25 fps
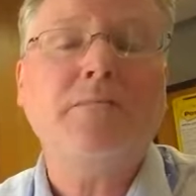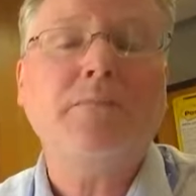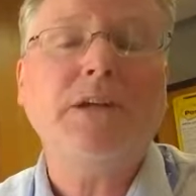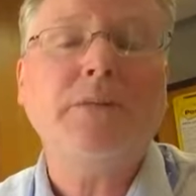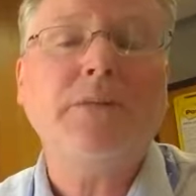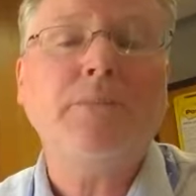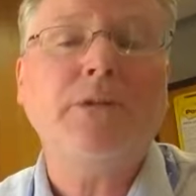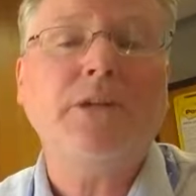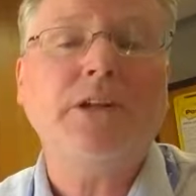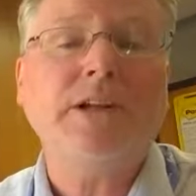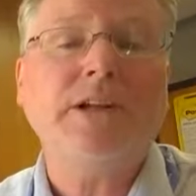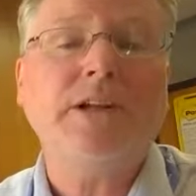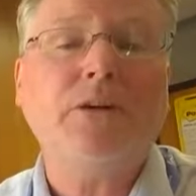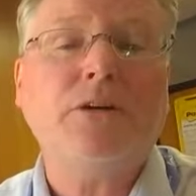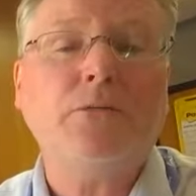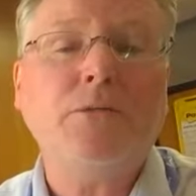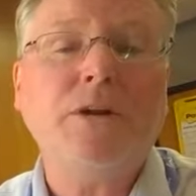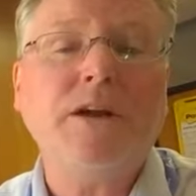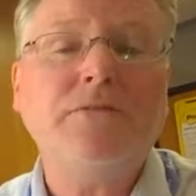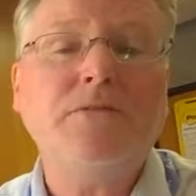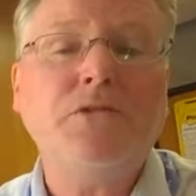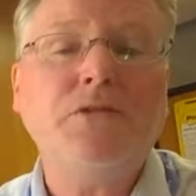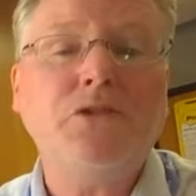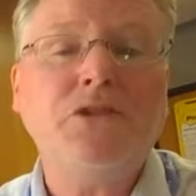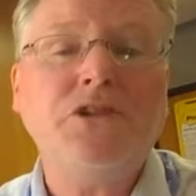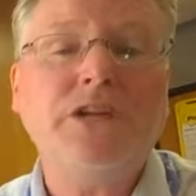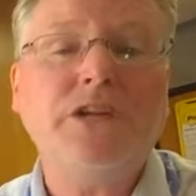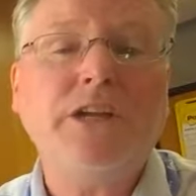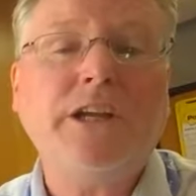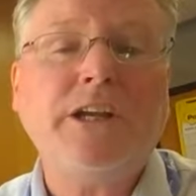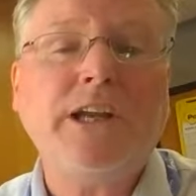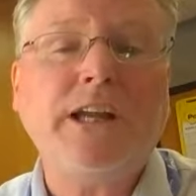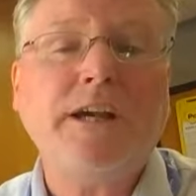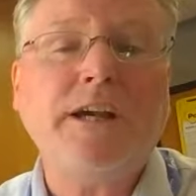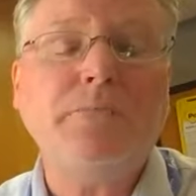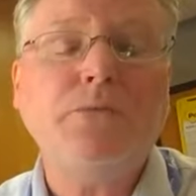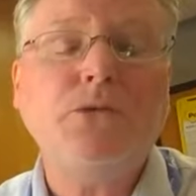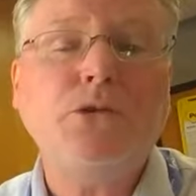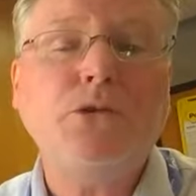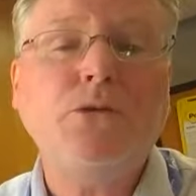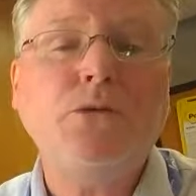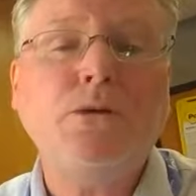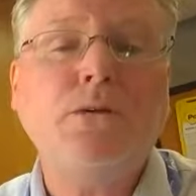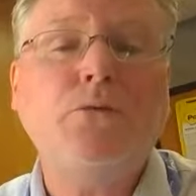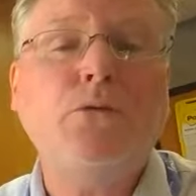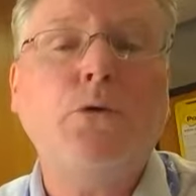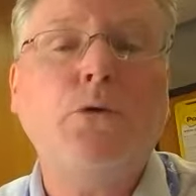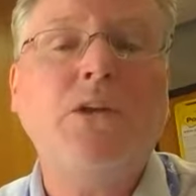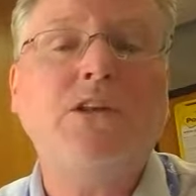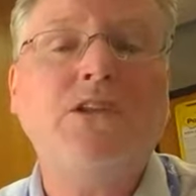people in a refugee camp, 2
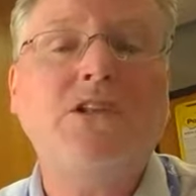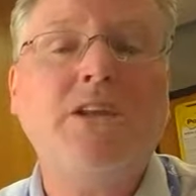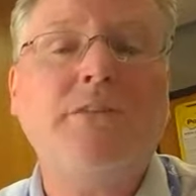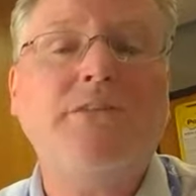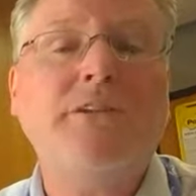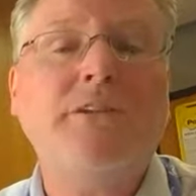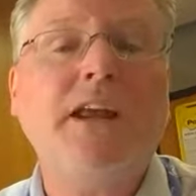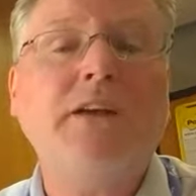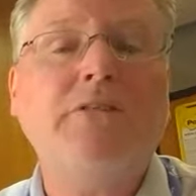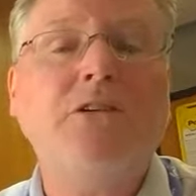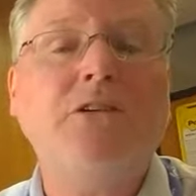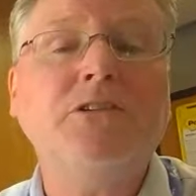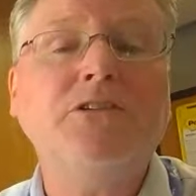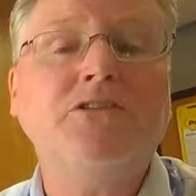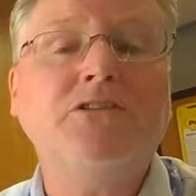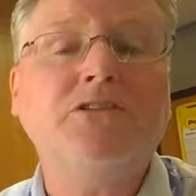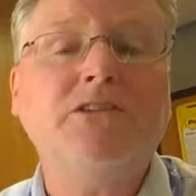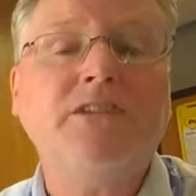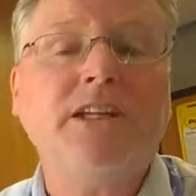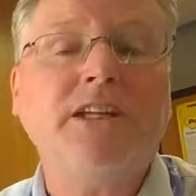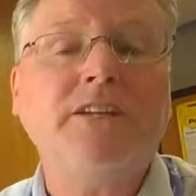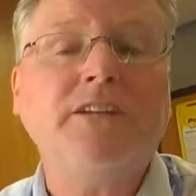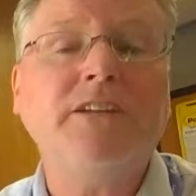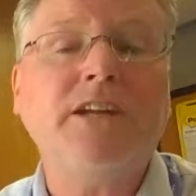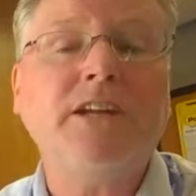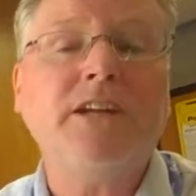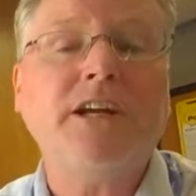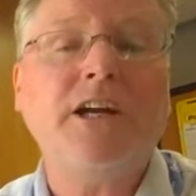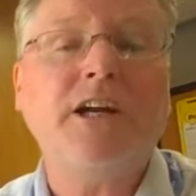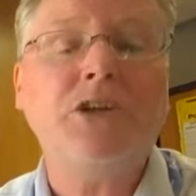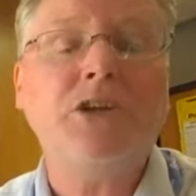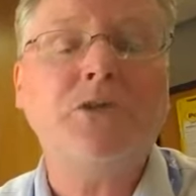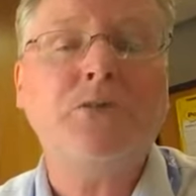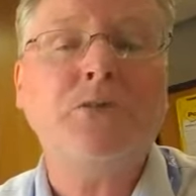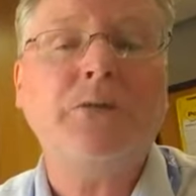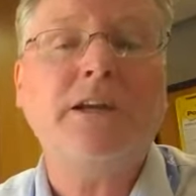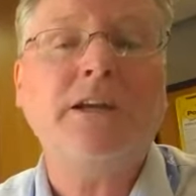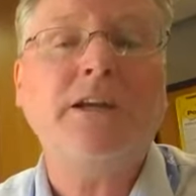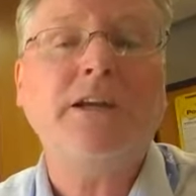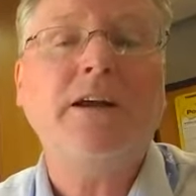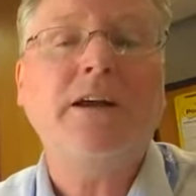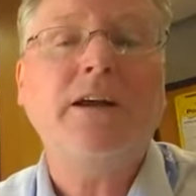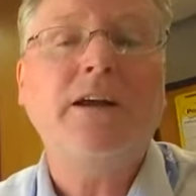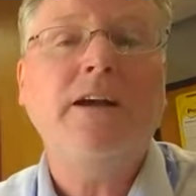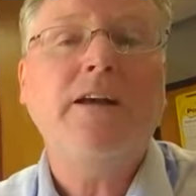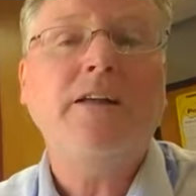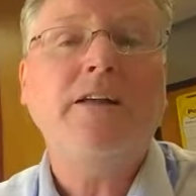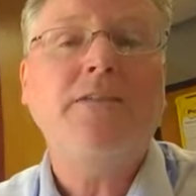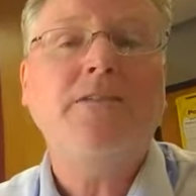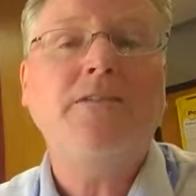of which have never seen the country
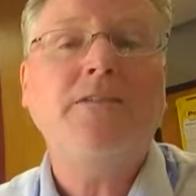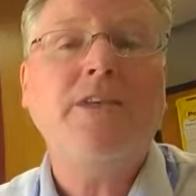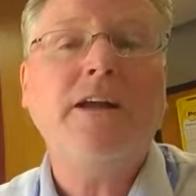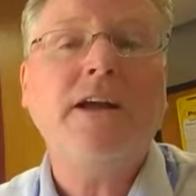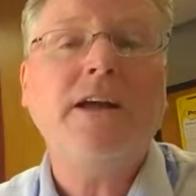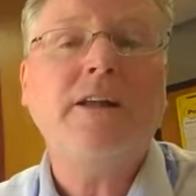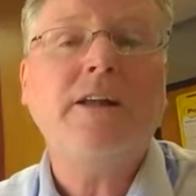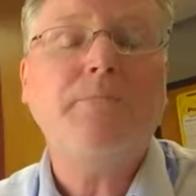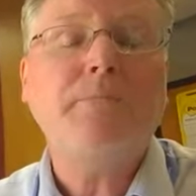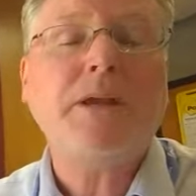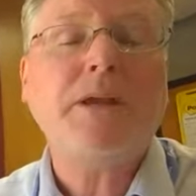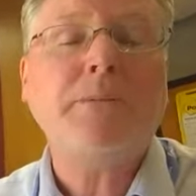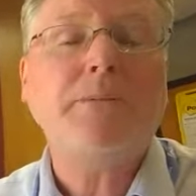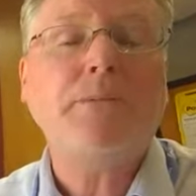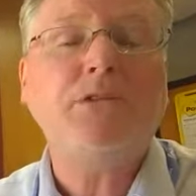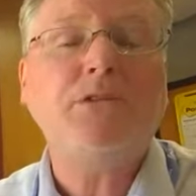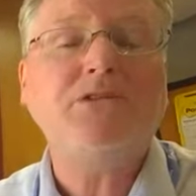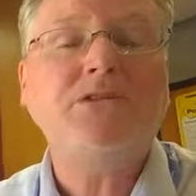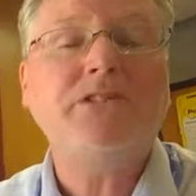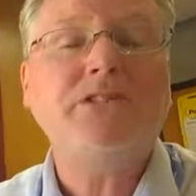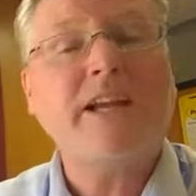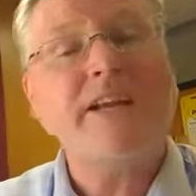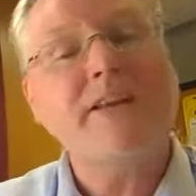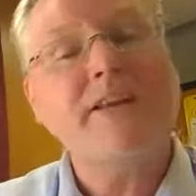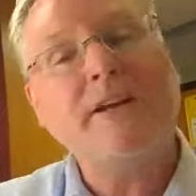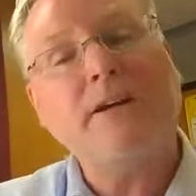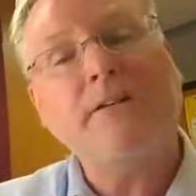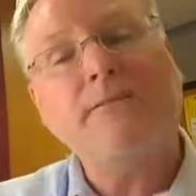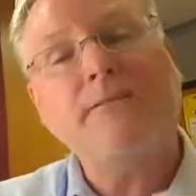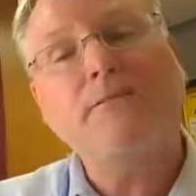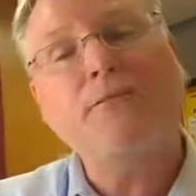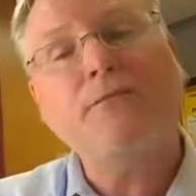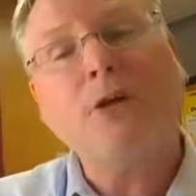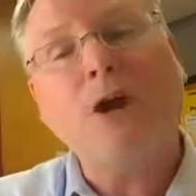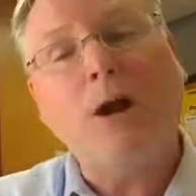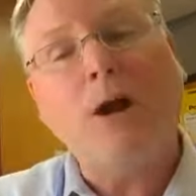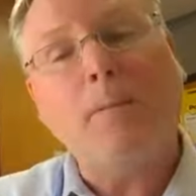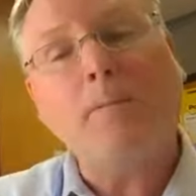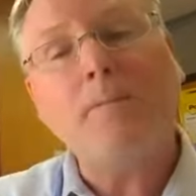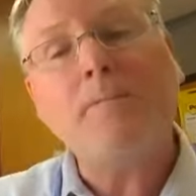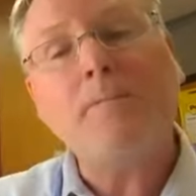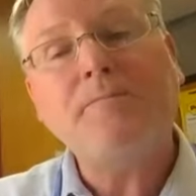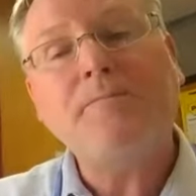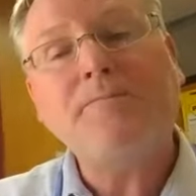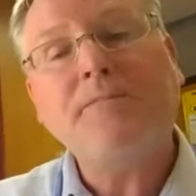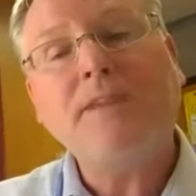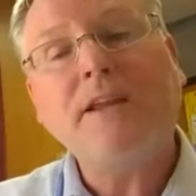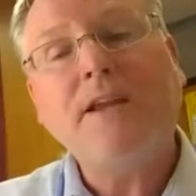that people say they're from.